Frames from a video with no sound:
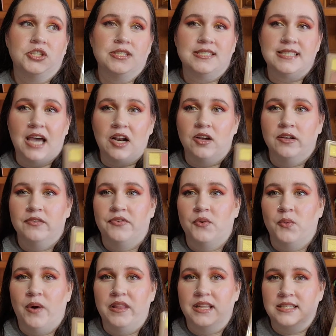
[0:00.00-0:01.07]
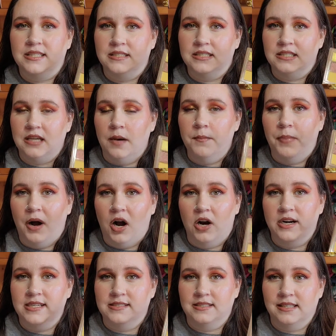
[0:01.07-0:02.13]
should settle for one that's as
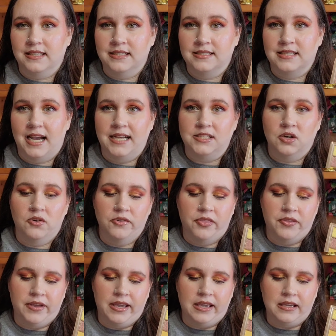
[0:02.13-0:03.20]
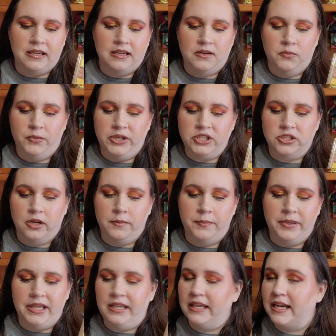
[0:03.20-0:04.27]
subpar as this. I don't think we
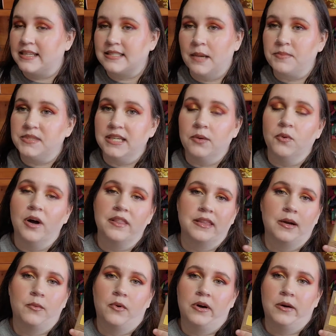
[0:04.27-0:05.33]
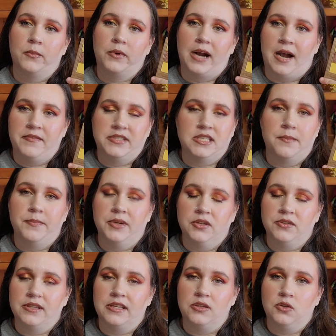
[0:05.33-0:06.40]
should be accepting one that we're having to
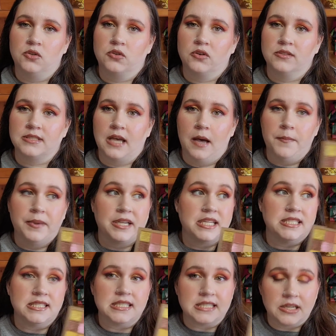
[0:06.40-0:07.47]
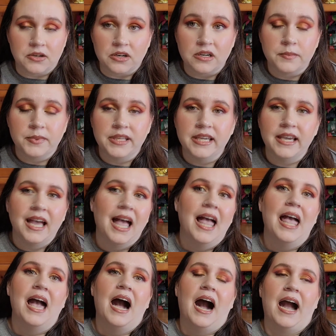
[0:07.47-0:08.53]
build the neutrals up considerably.
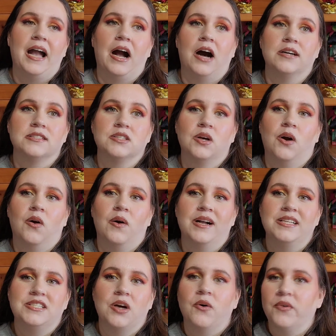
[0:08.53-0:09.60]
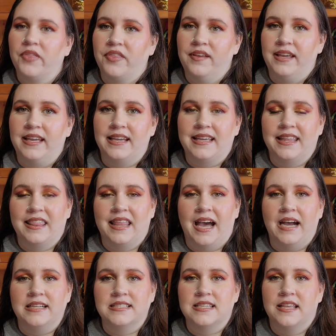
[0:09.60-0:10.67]
I also don't think
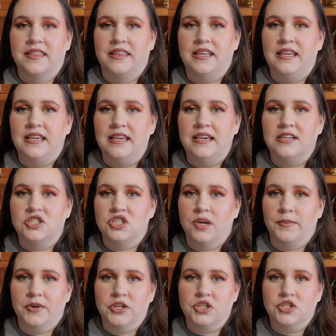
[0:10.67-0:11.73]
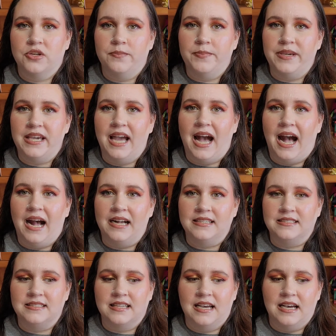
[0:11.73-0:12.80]
that the shimmers should be
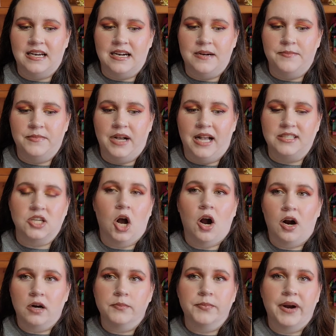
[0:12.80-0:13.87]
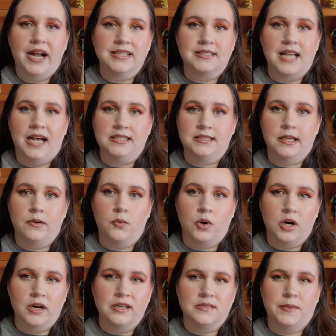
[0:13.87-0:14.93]
as hard pressed as they
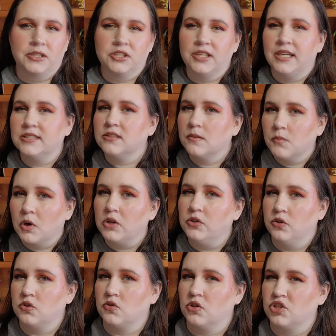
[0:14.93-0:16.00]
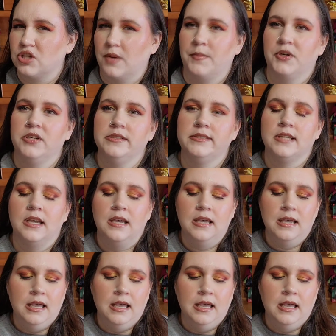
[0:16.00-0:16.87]
were, especially because they're more neutral shimmers.